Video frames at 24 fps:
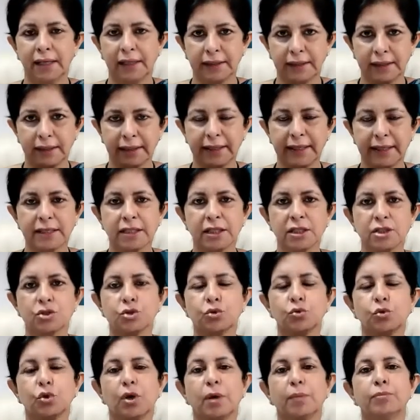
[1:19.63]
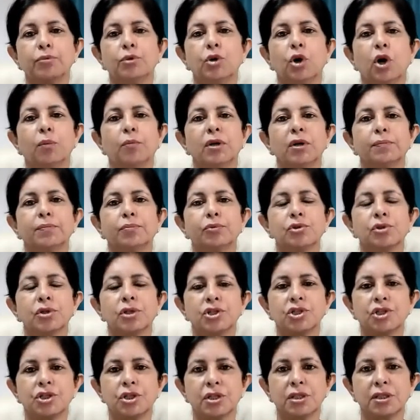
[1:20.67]
They get into abnormal
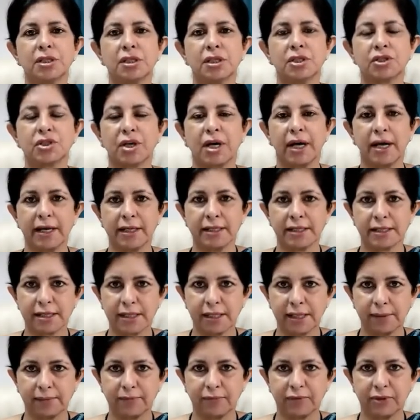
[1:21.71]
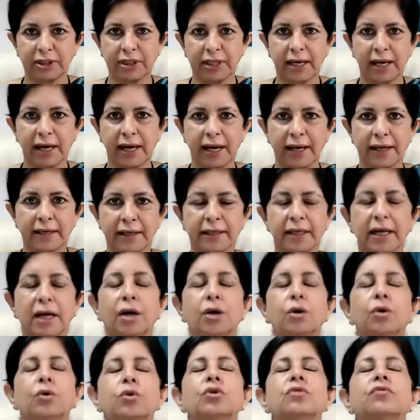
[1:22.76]
positions, try and sleep with their head
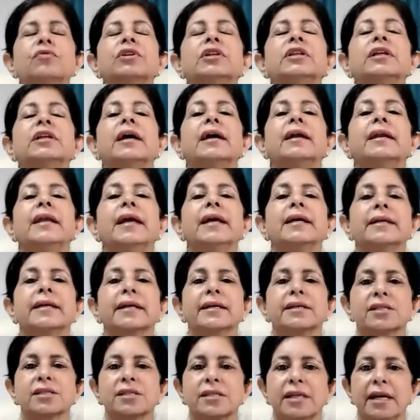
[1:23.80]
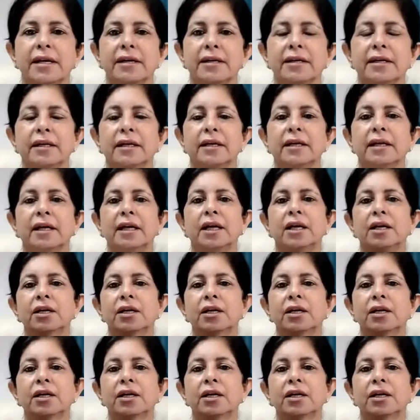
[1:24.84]
down, with their neck extended,